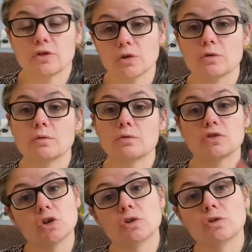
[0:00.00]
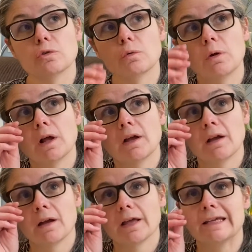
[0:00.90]
two, two
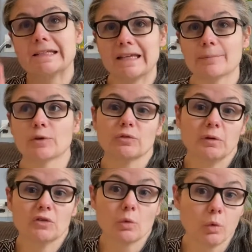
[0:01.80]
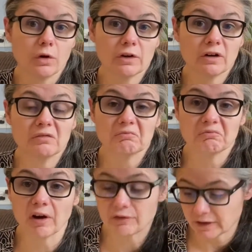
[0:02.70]
examples from each quarter.
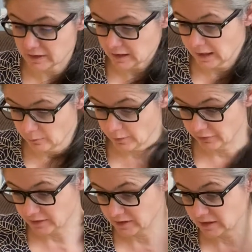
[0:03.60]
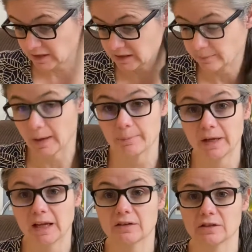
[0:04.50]
Roughly, it's kind of what this, this ends up by
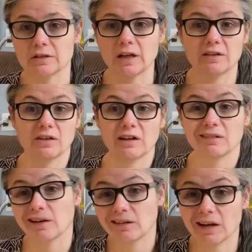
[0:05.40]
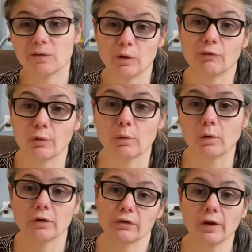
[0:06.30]
being, since I just counted out eight, we have four
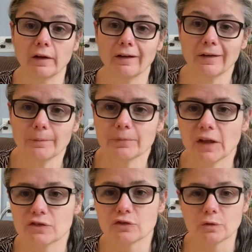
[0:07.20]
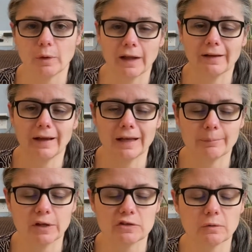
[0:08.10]
quarters that's usually what I end
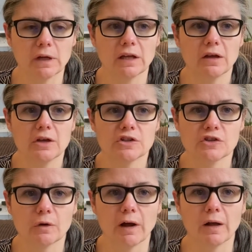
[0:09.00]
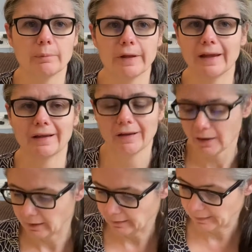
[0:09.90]
up by doing. So I'll pick
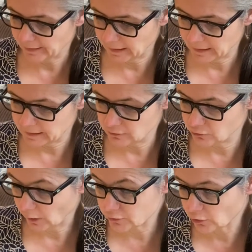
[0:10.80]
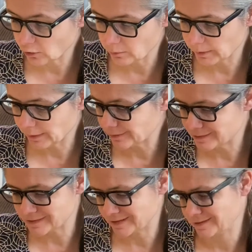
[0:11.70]
uh, two
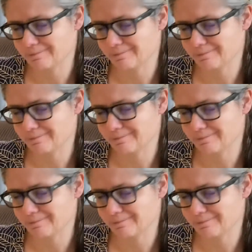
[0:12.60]
Octobers,